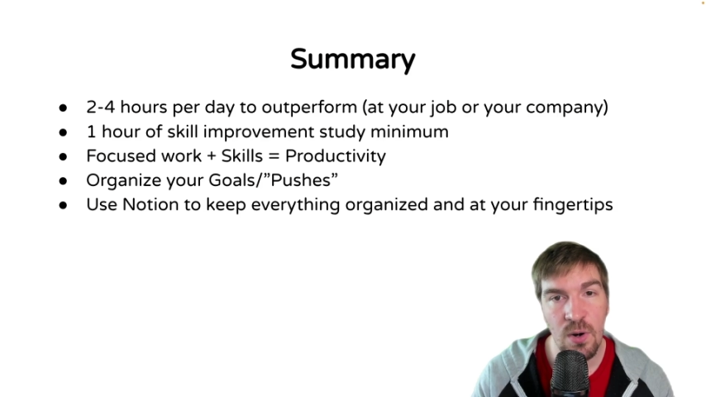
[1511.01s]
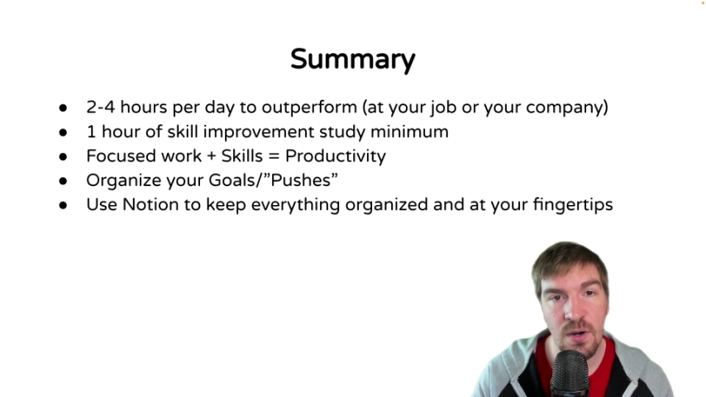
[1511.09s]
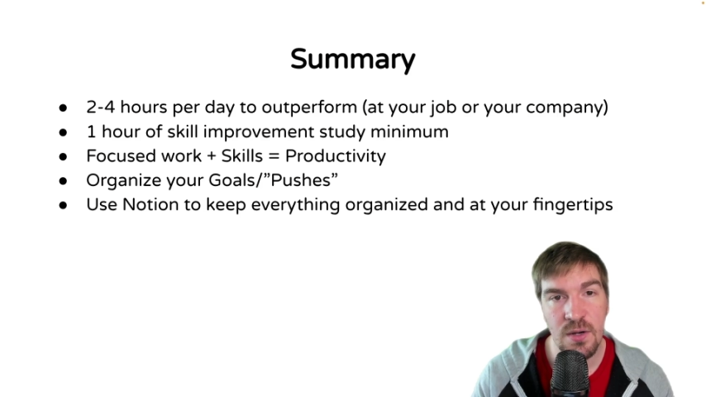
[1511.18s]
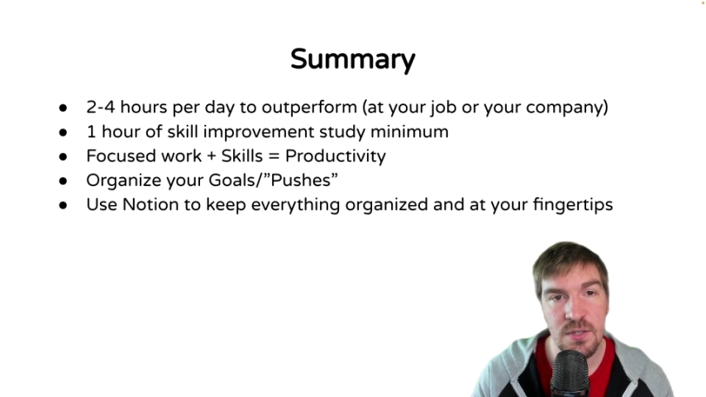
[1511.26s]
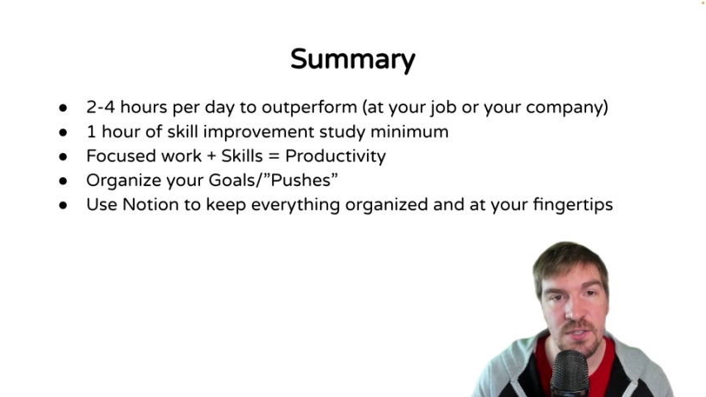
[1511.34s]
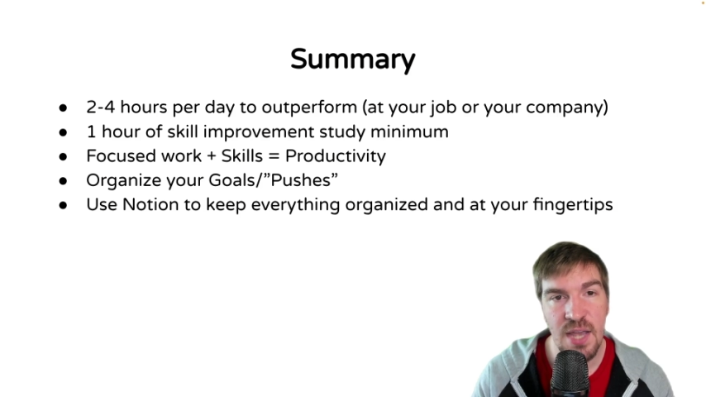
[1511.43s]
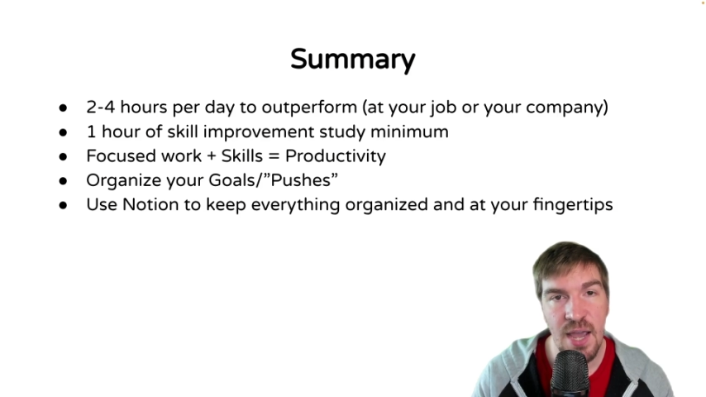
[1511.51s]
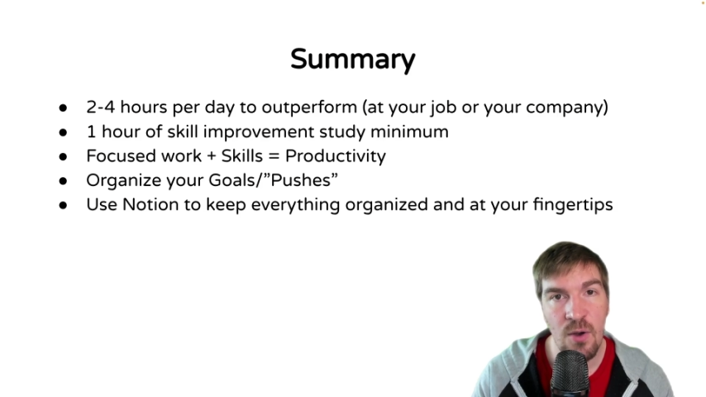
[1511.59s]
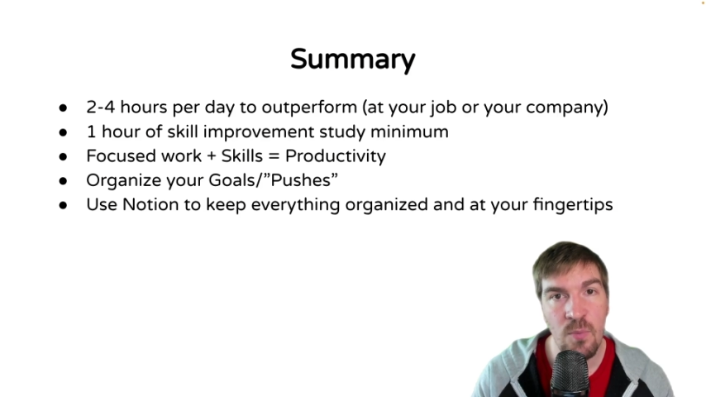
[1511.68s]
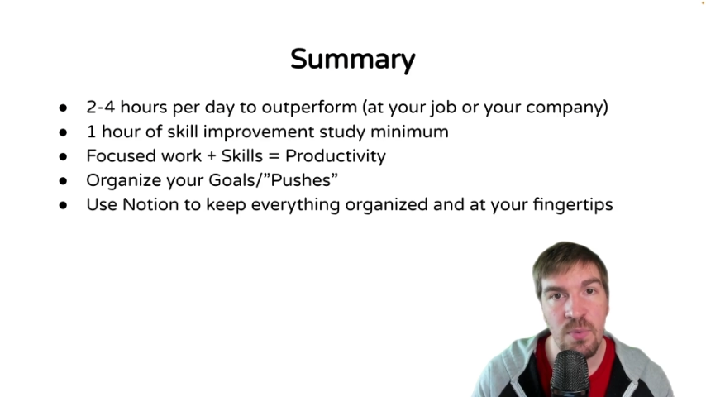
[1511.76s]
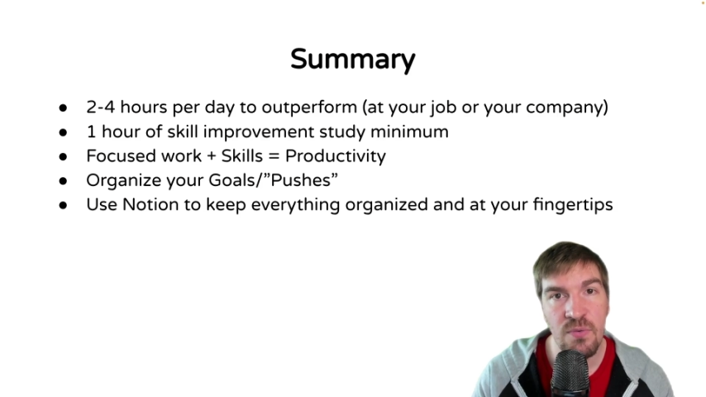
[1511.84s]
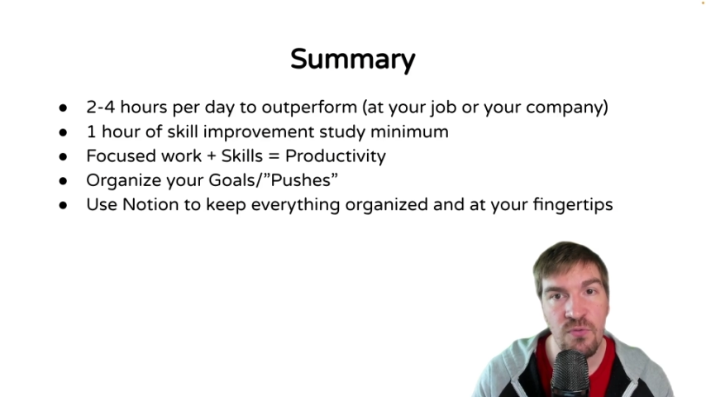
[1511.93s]
work to
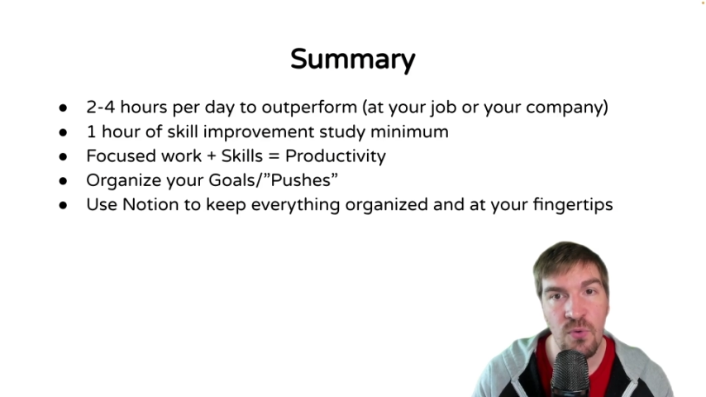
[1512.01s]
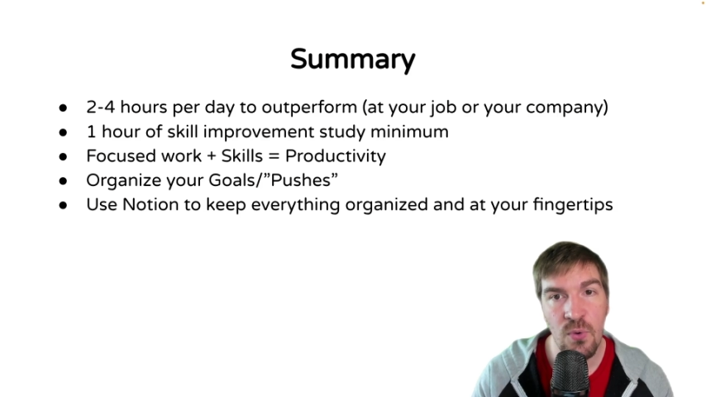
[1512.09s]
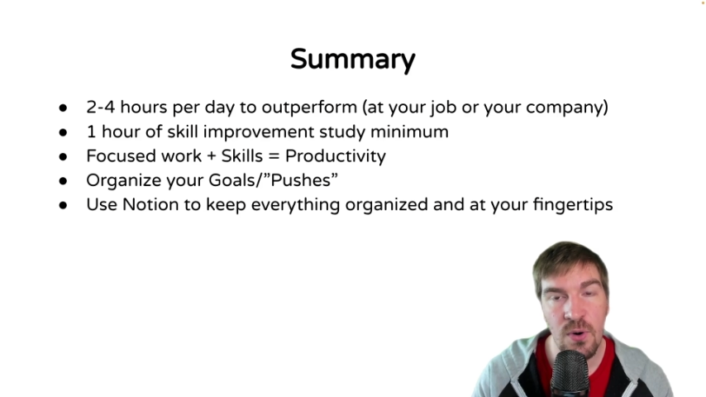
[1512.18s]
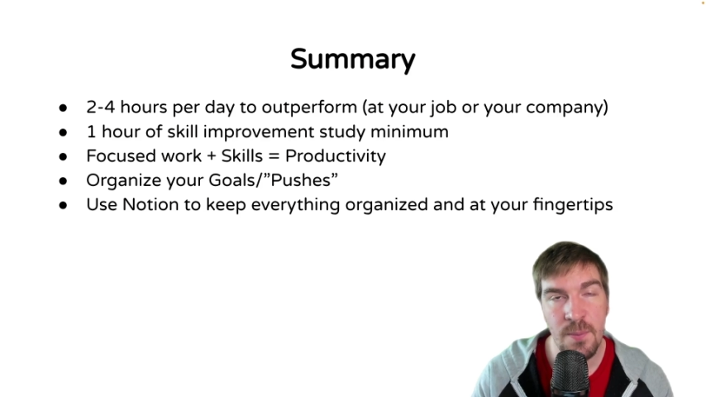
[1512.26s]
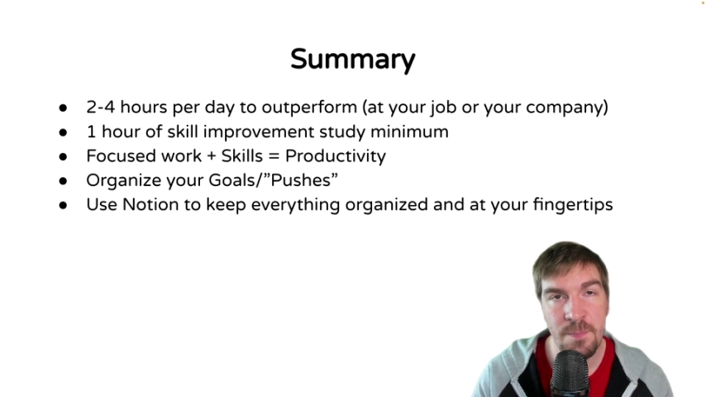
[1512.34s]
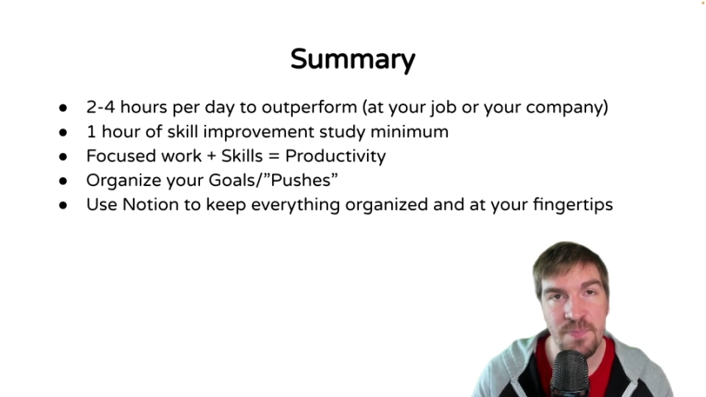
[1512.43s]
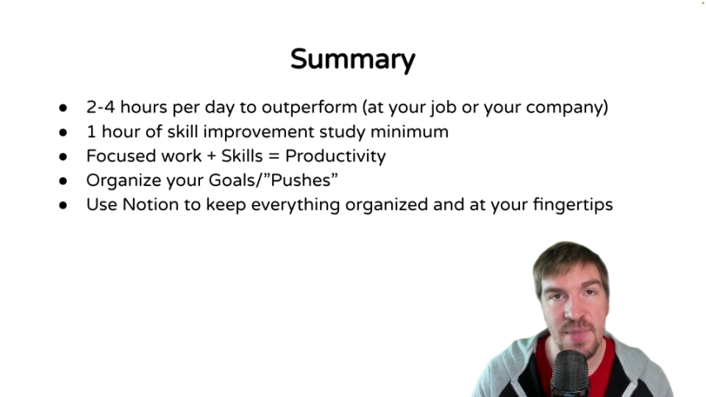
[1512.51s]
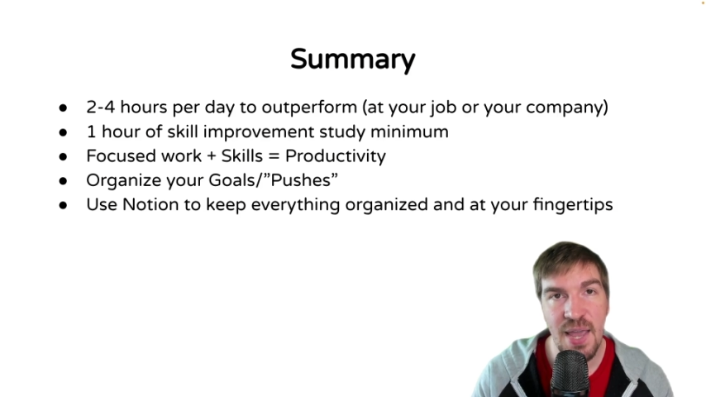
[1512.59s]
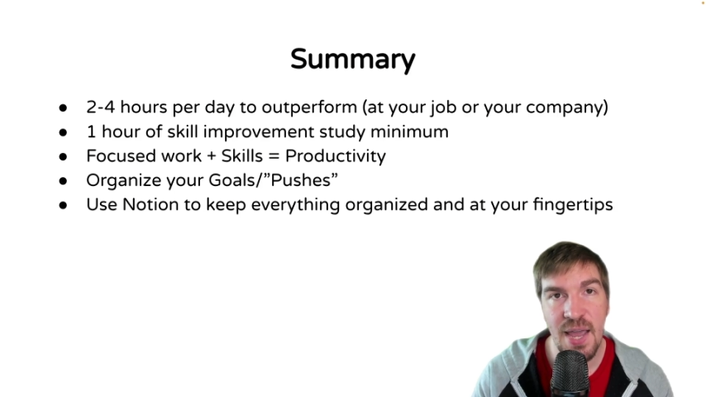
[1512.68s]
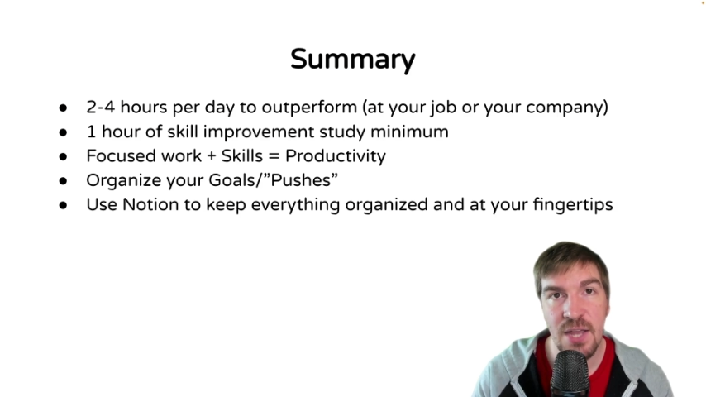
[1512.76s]
outperform